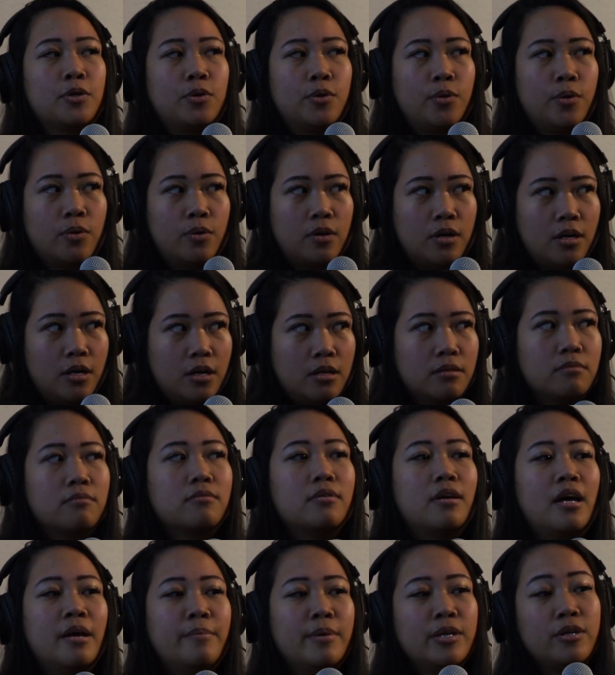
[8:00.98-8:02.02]
cool.
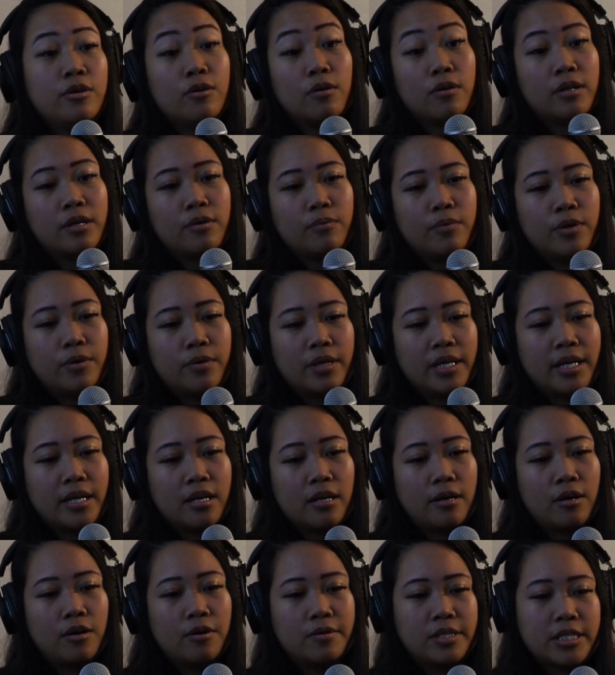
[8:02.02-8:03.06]
I mean, we only get
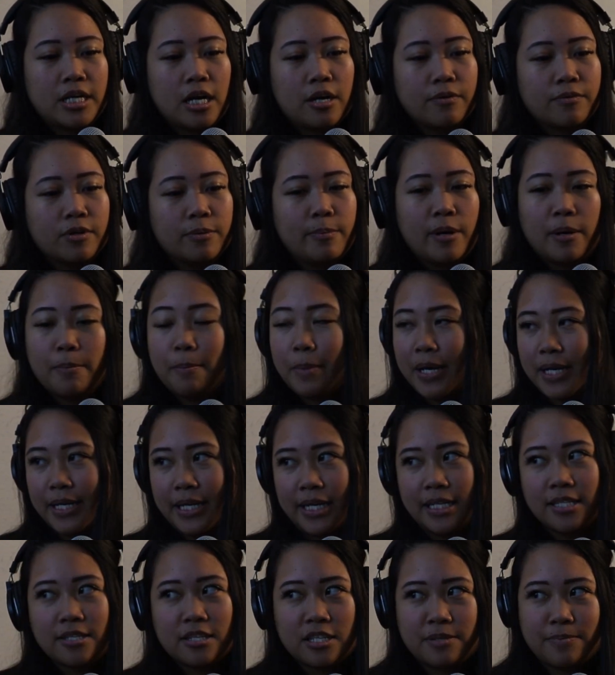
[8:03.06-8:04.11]
a hotel room on
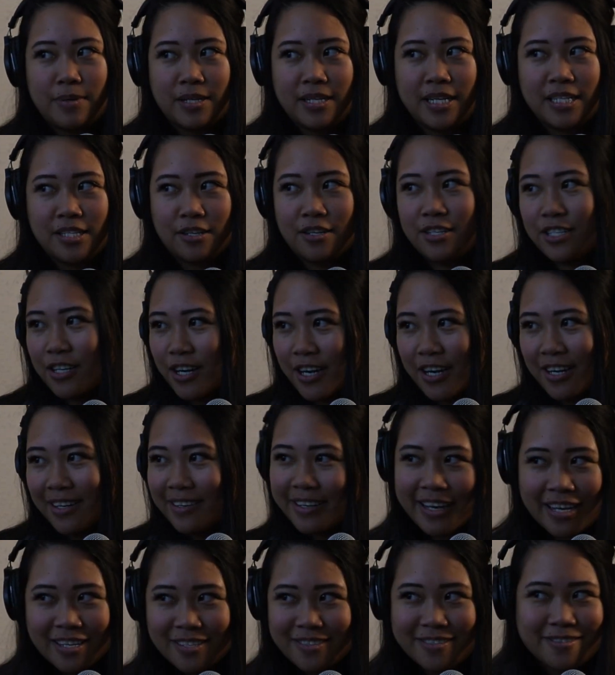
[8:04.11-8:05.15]
Mondays because Mondays are
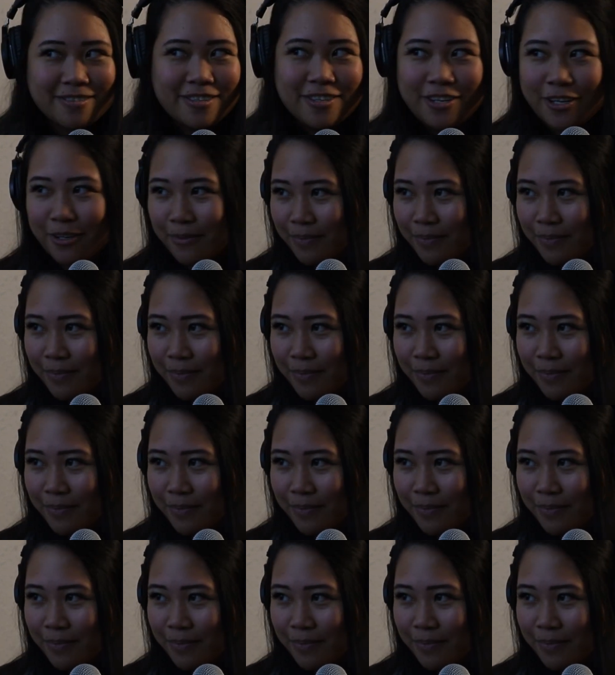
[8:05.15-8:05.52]
dark, as you know.